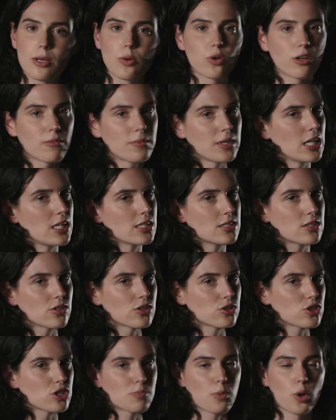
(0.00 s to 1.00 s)
it would have been easier
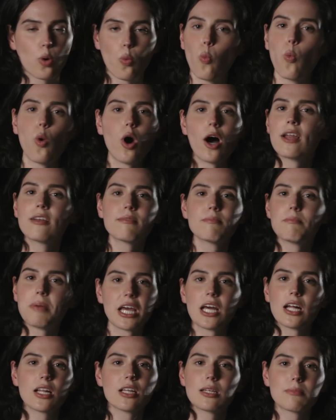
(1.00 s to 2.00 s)
to just put one
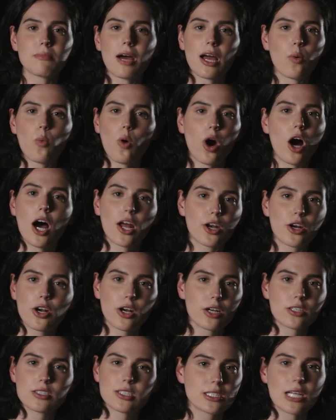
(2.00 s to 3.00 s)
pill in my
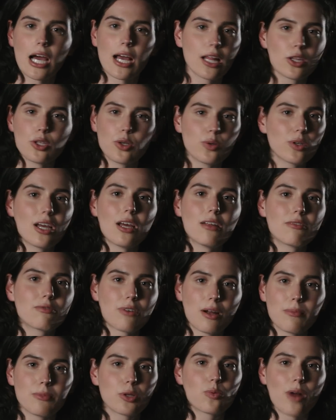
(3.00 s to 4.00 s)
water to dilute it
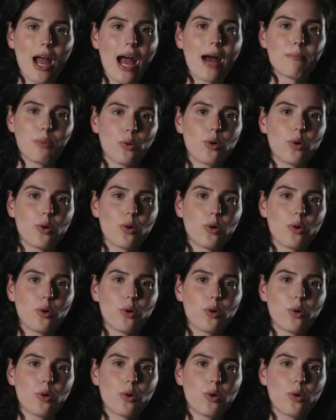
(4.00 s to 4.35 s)
from the rat